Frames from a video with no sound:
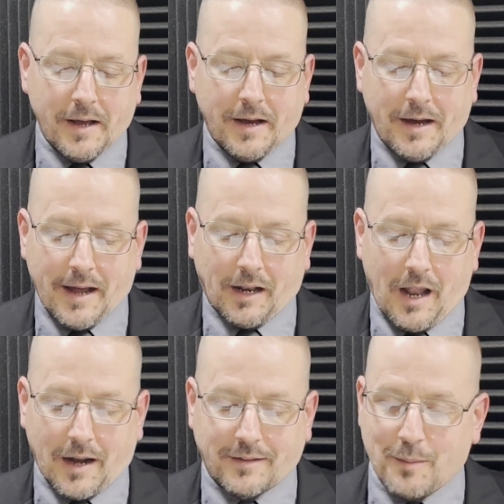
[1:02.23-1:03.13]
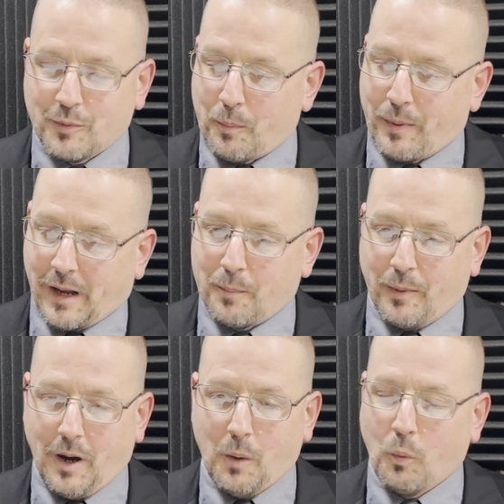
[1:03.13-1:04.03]
Uh, and a lot of times I'll pick up a,
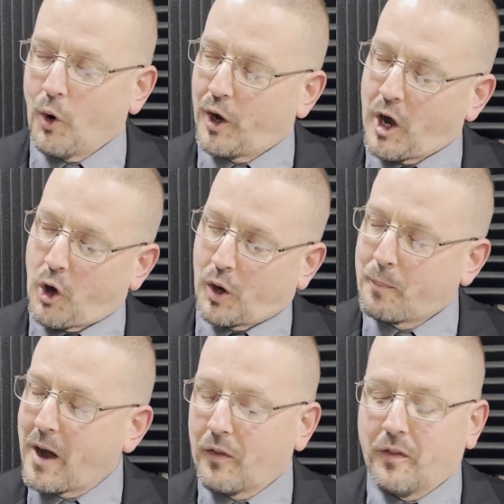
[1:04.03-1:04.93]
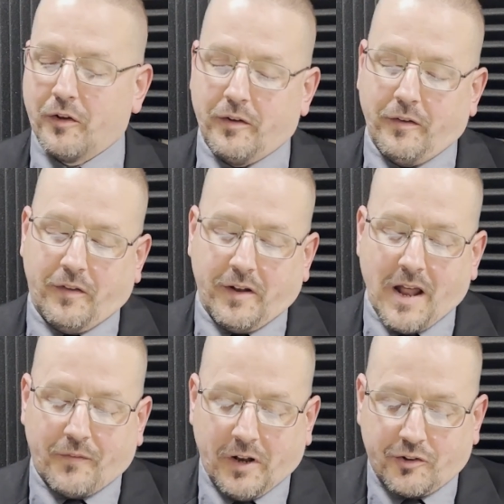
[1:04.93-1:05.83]
a, word and I'll compare the, the
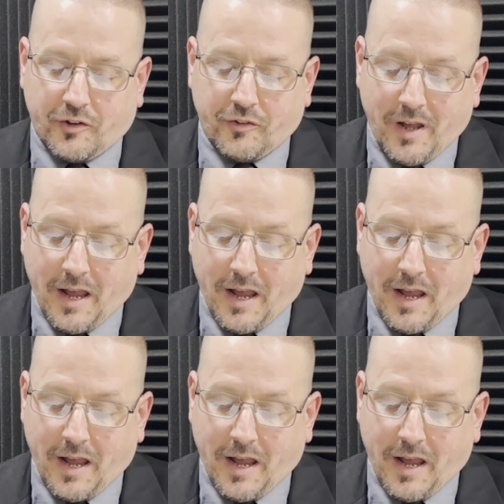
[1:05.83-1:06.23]
definitions.